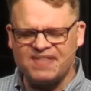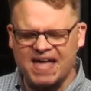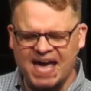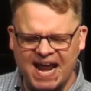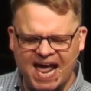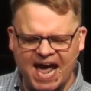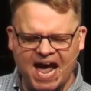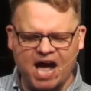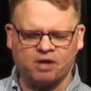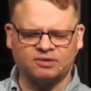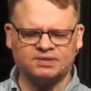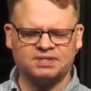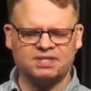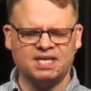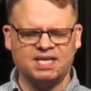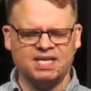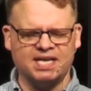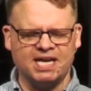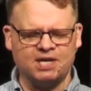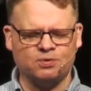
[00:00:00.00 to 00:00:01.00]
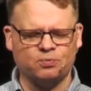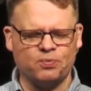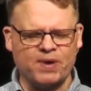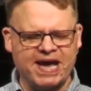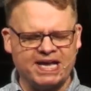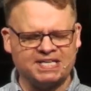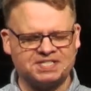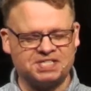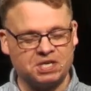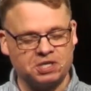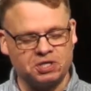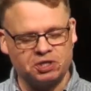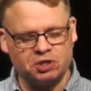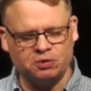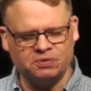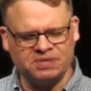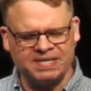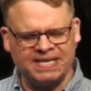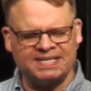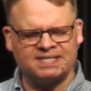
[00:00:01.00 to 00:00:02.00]
that out in ways that are
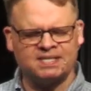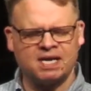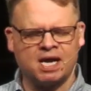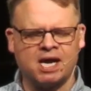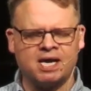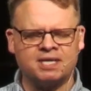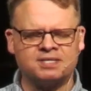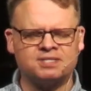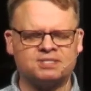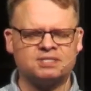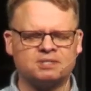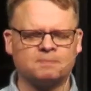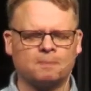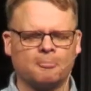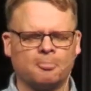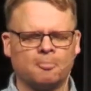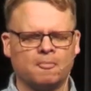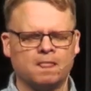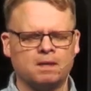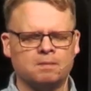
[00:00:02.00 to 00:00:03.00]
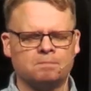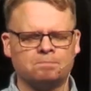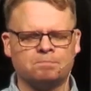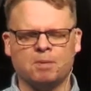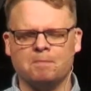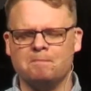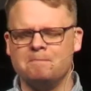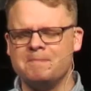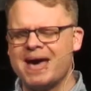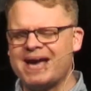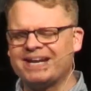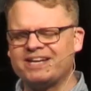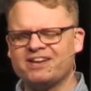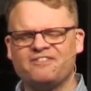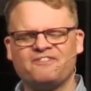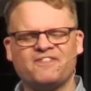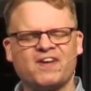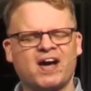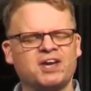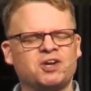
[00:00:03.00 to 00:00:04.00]
unique to us, but
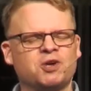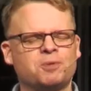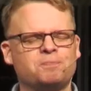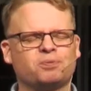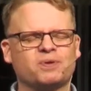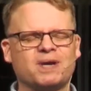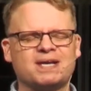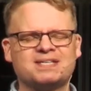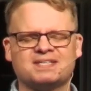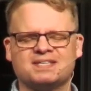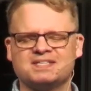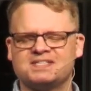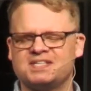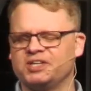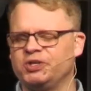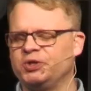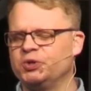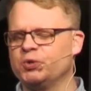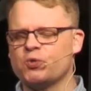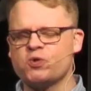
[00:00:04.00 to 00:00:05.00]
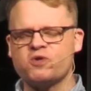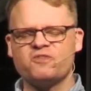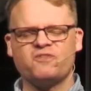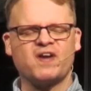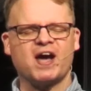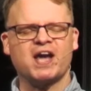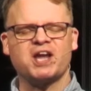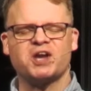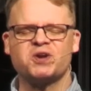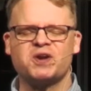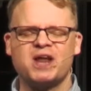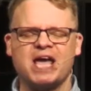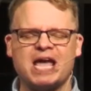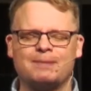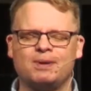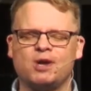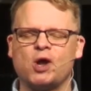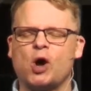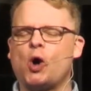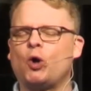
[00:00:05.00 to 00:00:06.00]
magnify your presence and glorify your
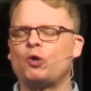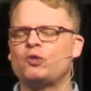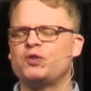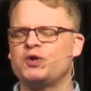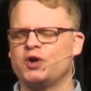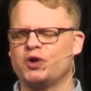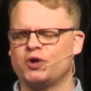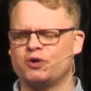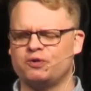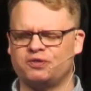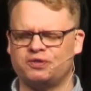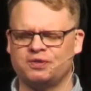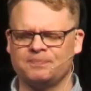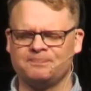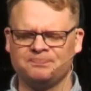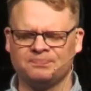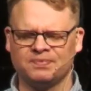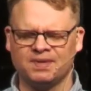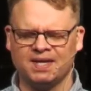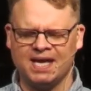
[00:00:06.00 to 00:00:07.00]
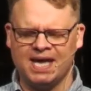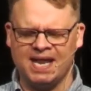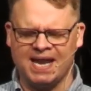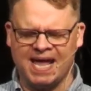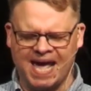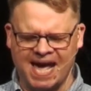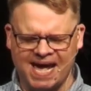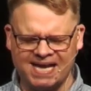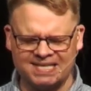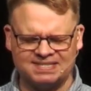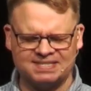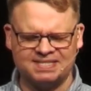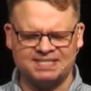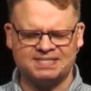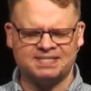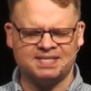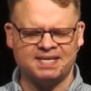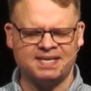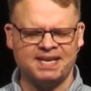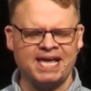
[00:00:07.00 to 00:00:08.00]
name in all the earth. And I ask
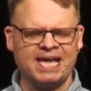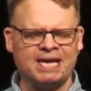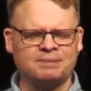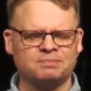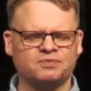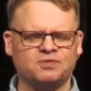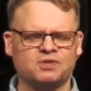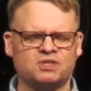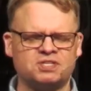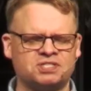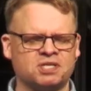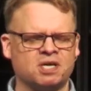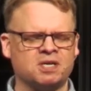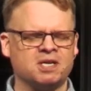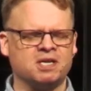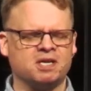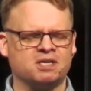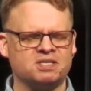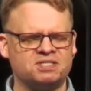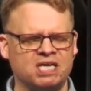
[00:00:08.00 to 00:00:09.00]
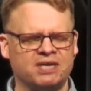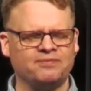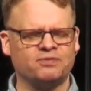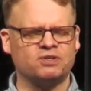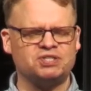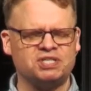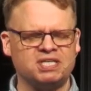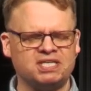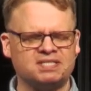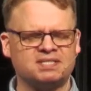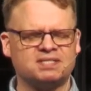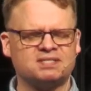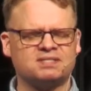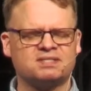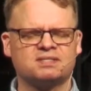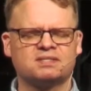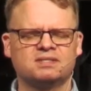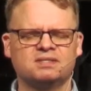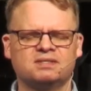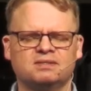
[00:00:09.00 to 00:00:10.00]
this in the name of your Son and our Savior,
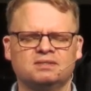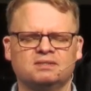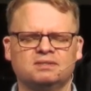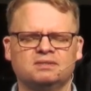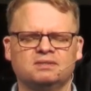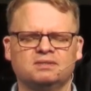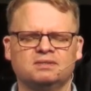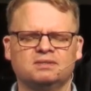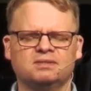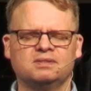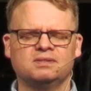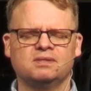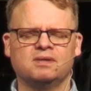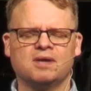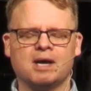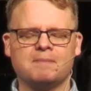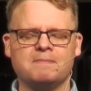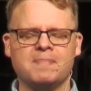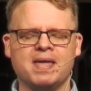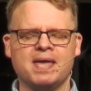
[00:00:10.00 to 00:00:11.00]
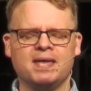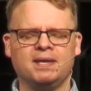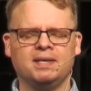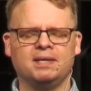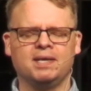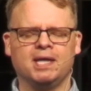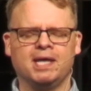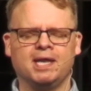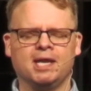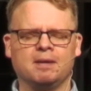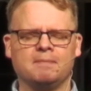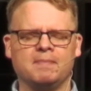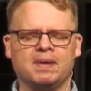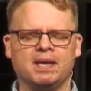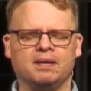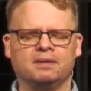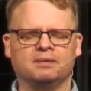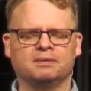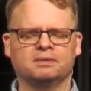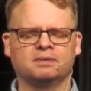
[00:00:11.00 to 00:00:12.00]
Jesus. Amen and
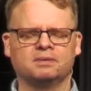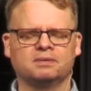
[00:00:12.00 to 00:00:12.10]
amen.